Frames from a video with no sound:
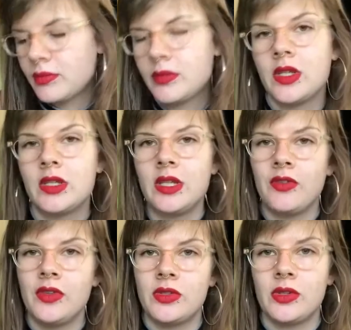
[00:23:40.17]
to see
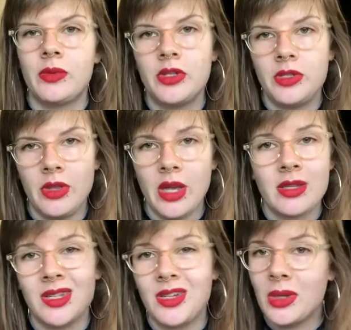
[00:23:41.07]
if you still want to do that,
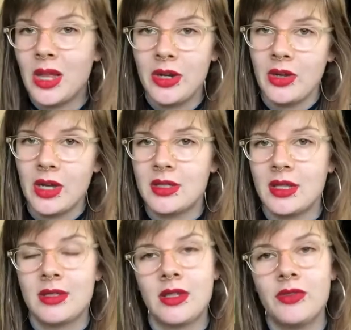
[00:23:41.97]
because I know a lot of you guys like
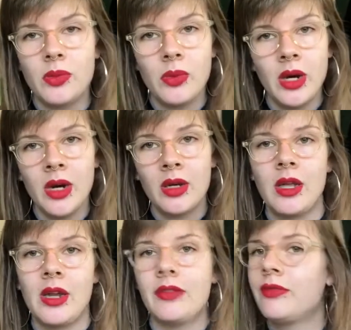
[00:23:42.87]
still have to work. A
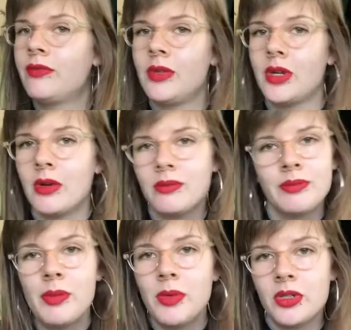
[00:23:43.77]
lot of
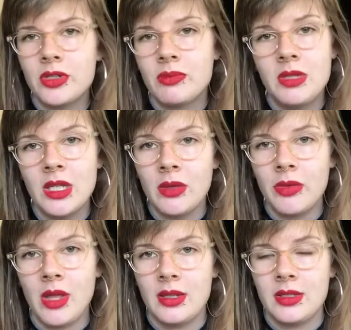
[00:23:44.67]
people are just dealing with
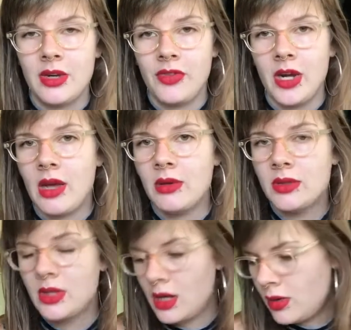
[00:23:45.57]
a lot of stuff right now.
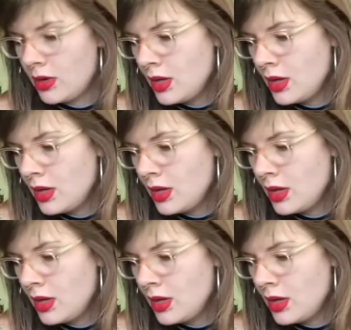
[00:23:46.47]
So